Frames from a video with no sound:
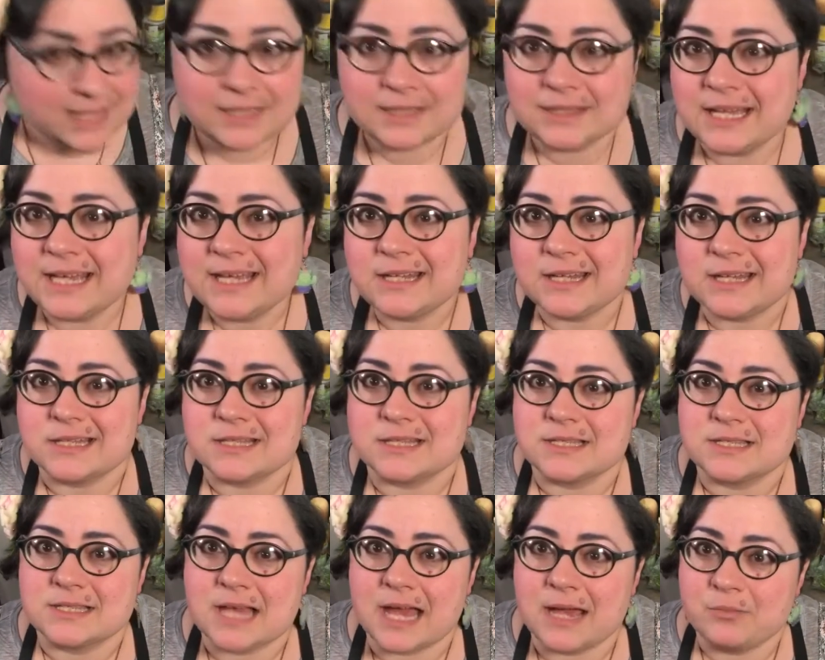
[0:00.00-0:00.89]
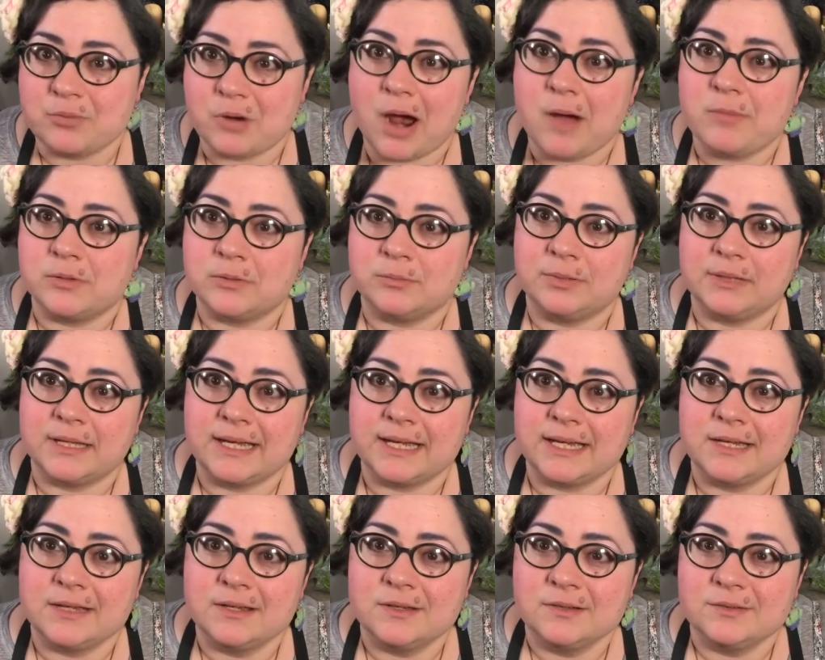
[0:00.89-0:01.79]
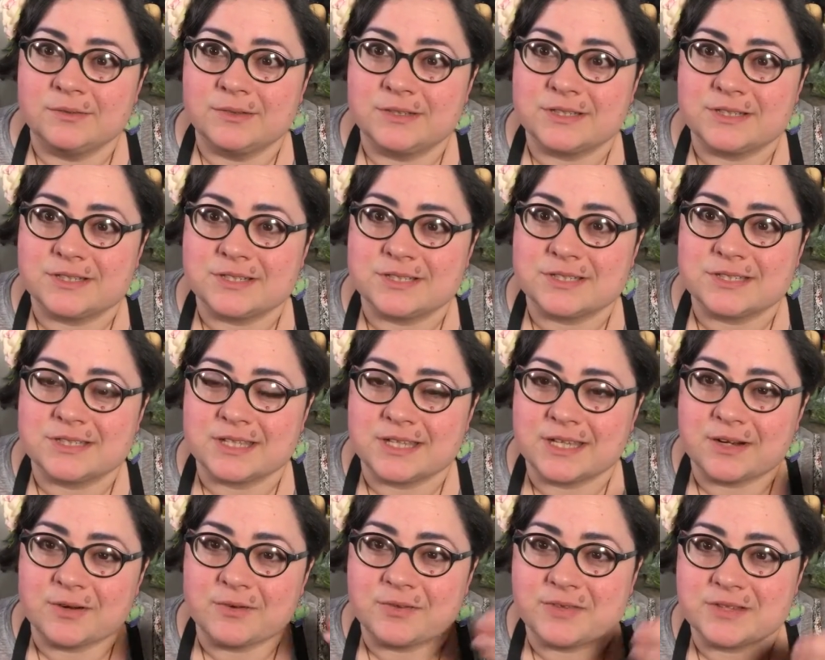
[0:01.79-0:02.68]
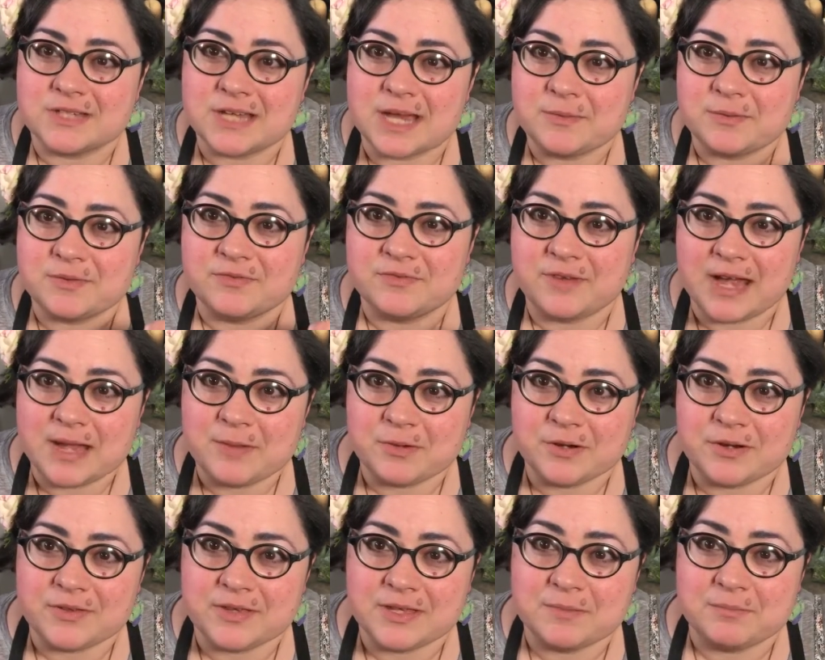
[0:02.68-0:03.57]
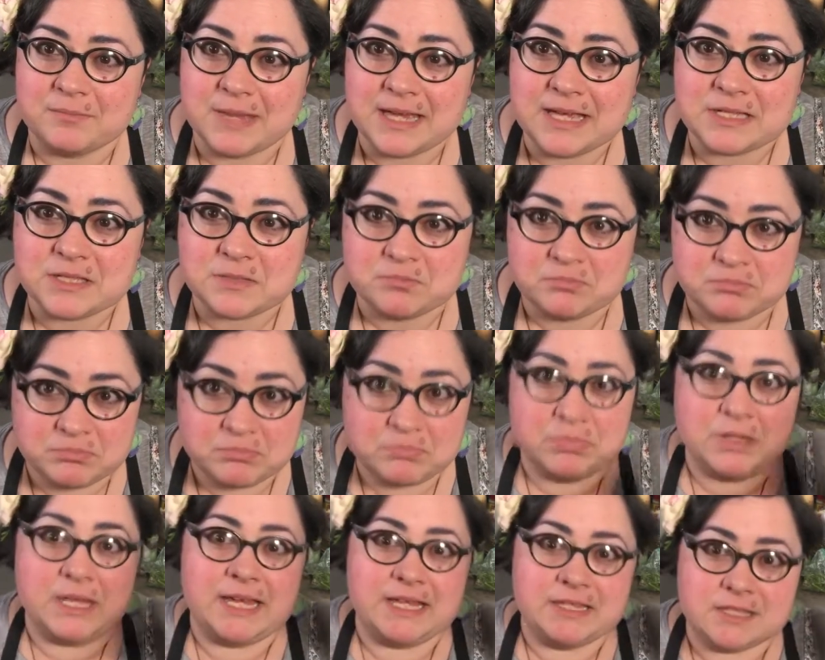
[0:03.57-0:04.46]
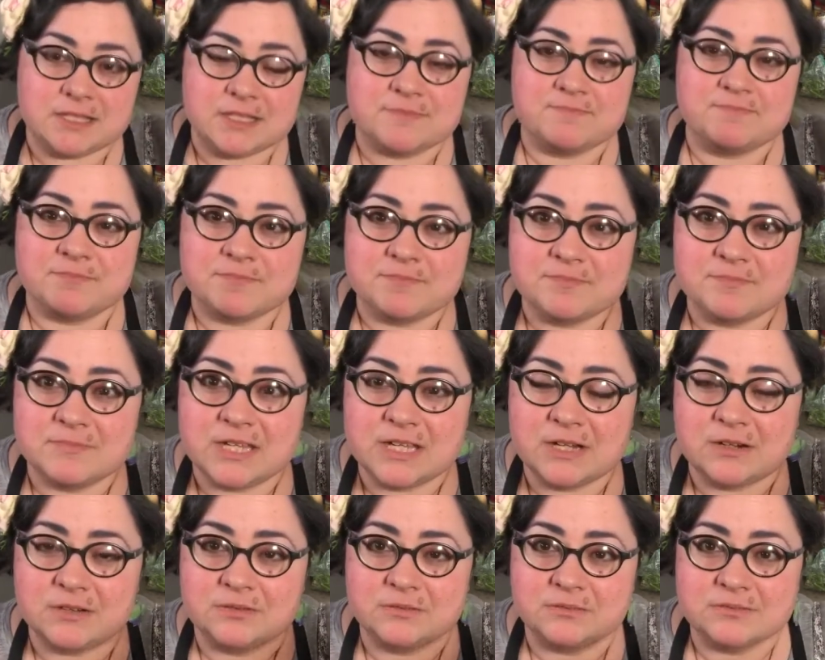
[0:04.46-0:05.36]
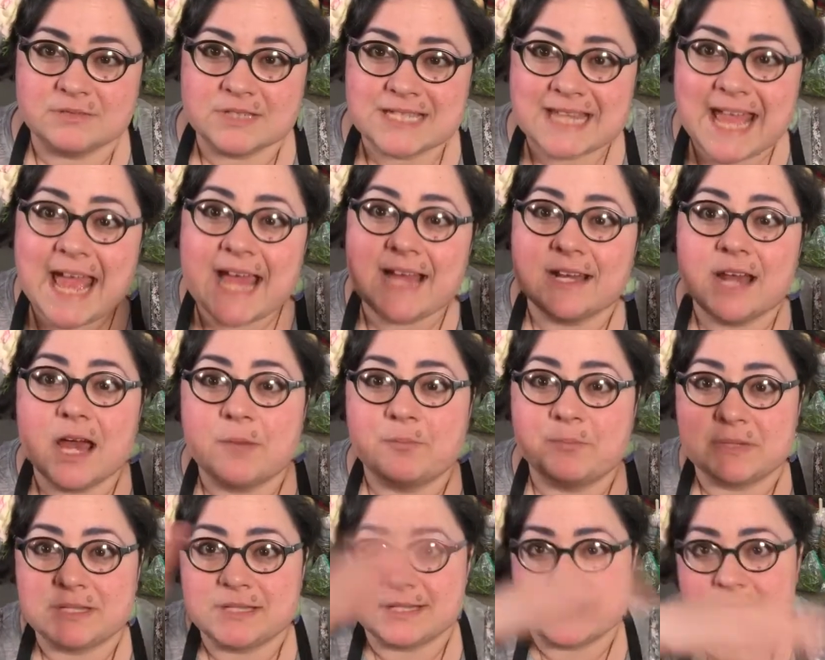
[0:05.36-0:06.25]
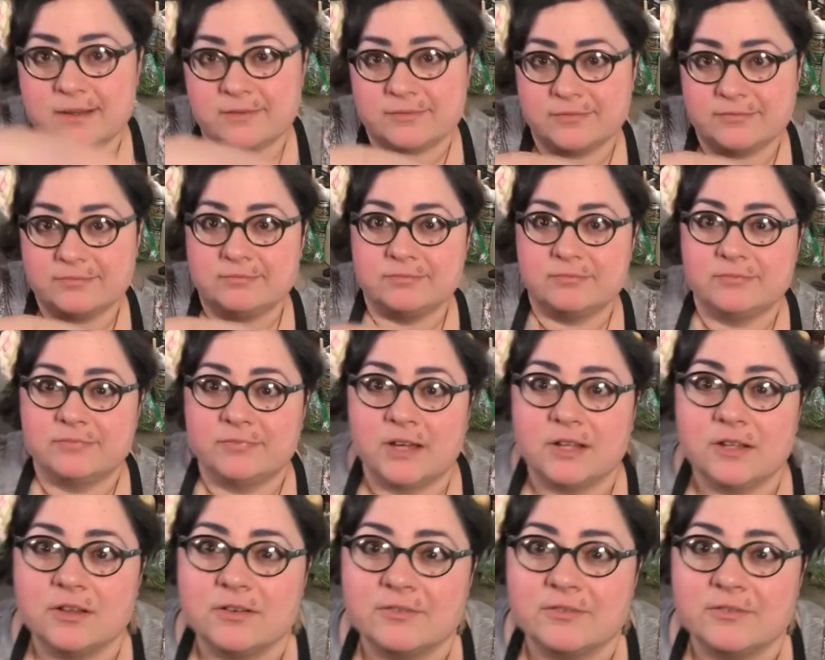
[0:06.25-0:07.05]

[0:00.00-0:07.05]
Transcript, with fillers: lignans probably, which is, you know, the type of fiber that makes plants, you know, stand up instead of fall